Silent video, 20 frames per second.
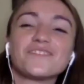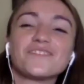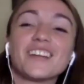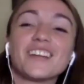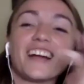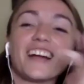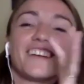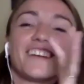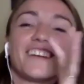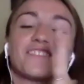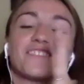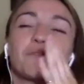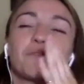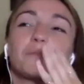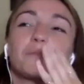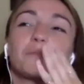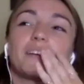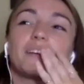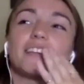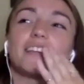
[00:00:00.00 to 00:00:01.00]
But I
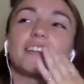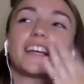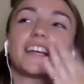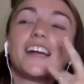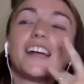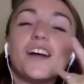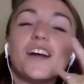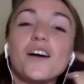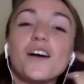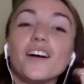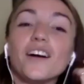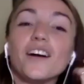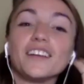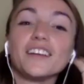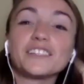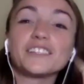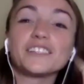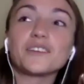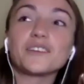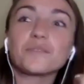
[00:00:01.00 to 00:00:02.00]
remember being like,
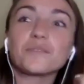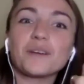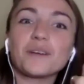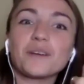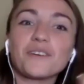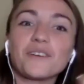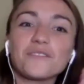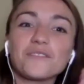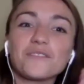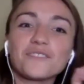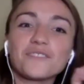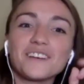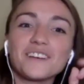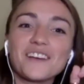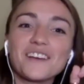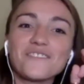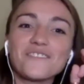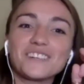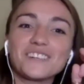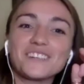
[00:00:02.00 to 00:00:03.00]
you know, like my girlfriend
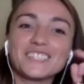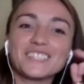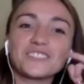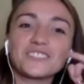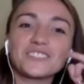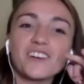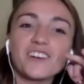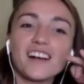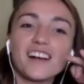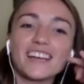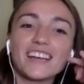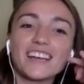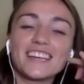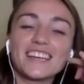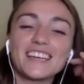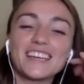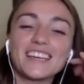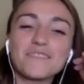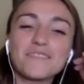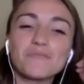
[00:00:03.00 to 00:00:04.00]
and I want to
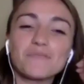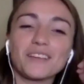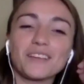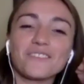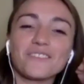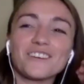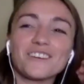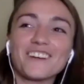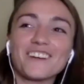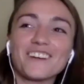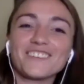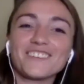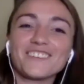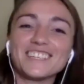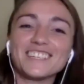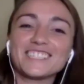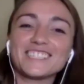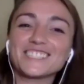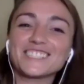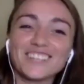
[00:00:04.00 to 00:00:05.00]
try it, but like we're not
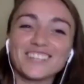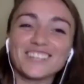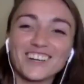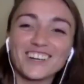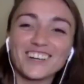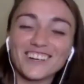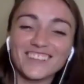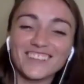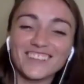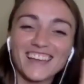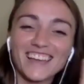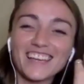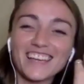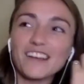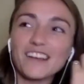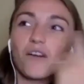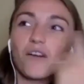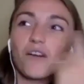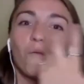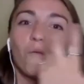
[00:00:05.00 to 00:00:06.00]
really sure,
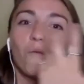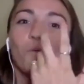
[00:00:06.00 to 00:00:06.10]
like mm-hmm.